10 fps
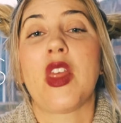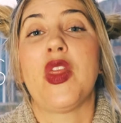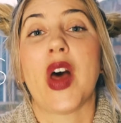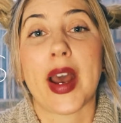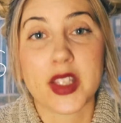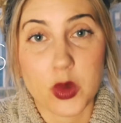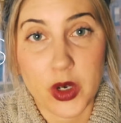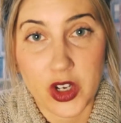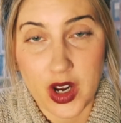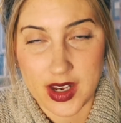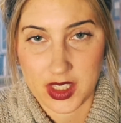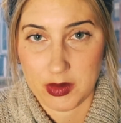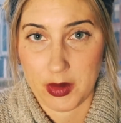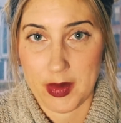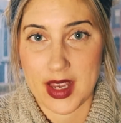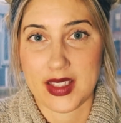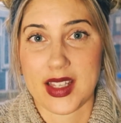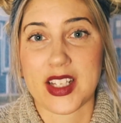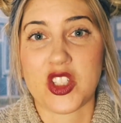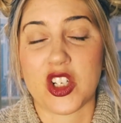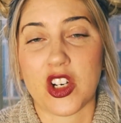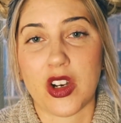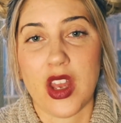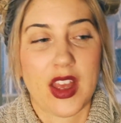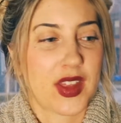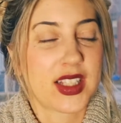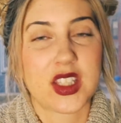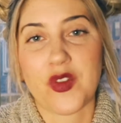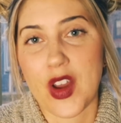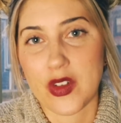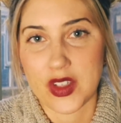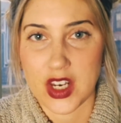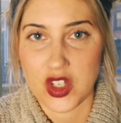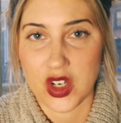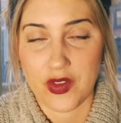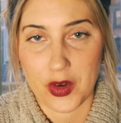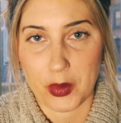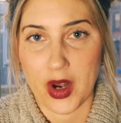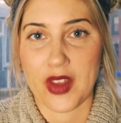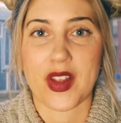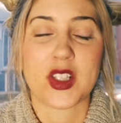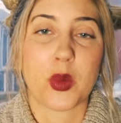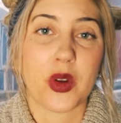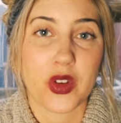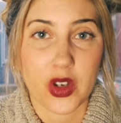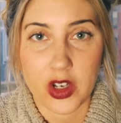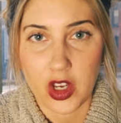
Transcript: that's where your customer base, that's the foundation of your brand. That's where they're gonna